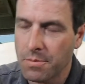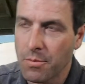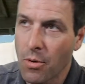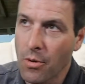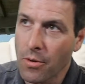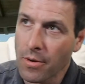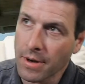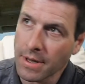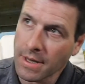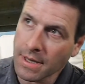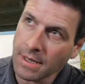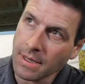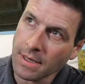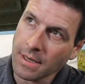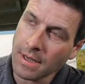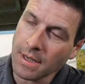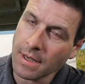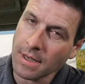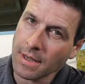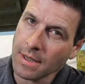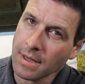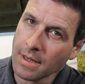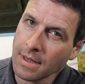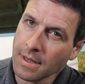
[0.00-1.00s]

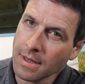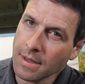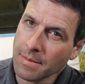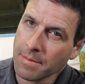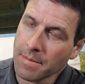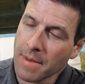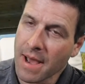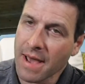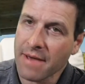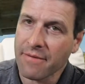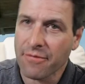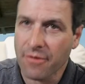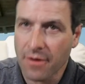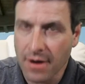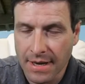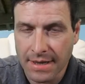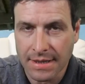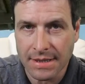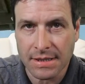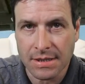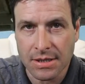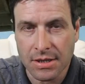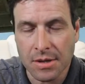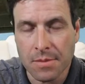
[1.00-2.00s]
morning, my
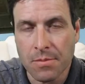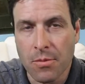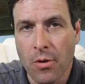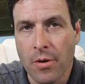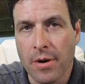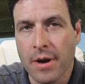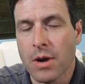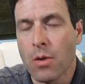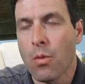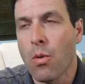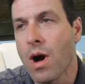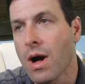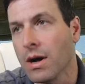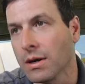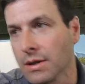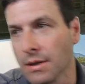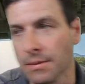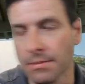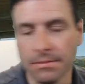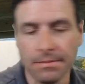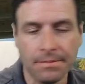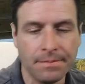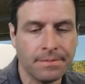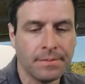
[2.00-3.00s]
friends. Good morning.
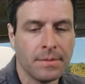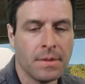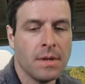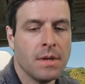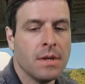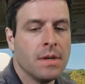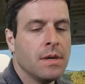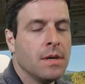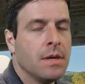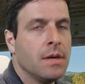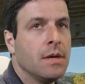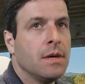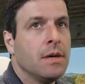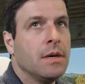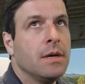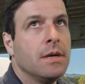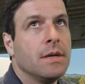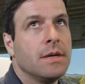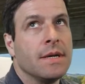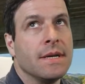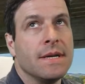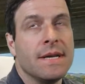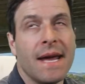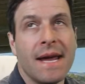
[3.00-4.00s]
Welcome
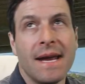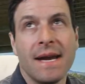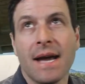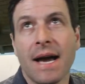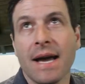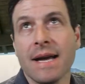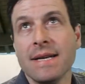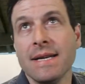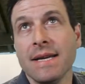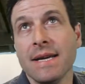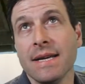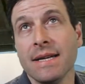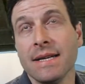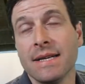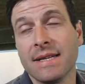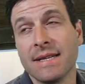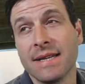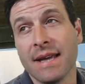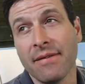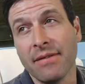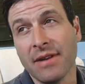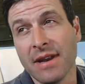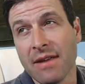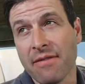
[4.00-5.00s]
to day
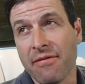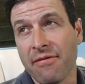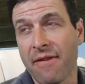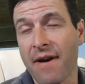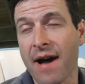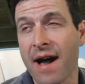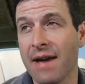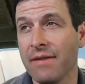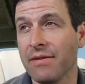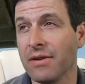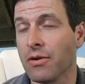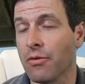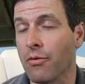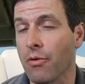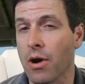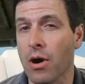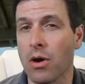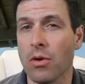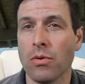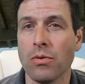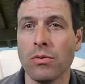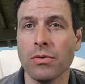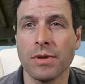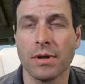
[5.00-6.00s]
1975 in a
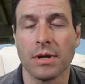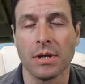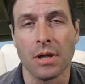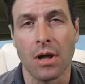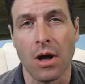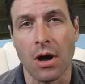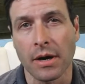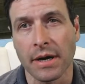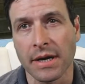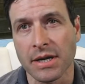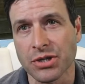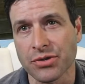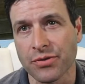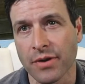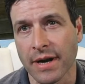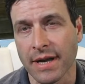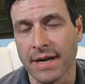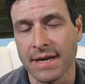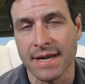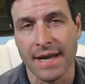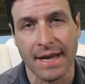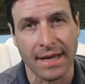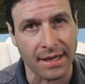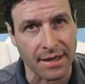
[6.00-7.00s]
row, the longest
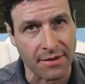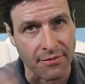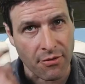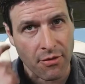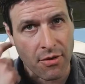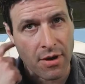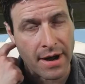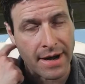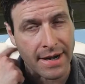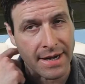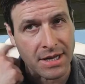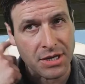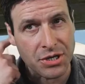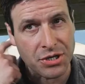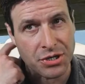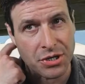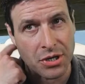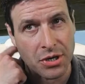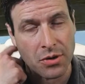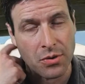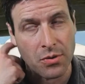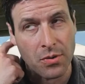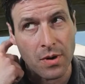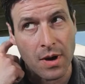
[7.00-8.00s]
running daily variety
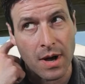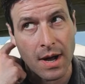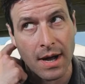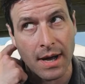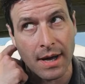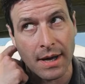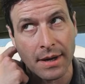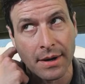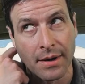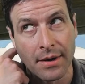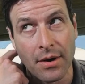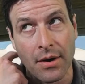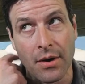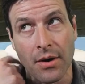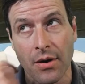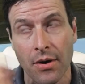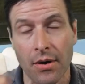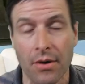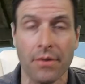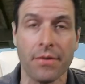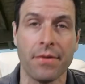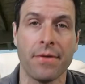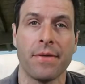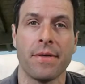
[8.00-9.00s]
show on
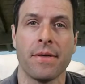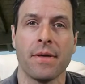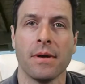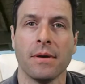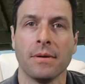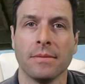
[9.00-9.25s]
earth,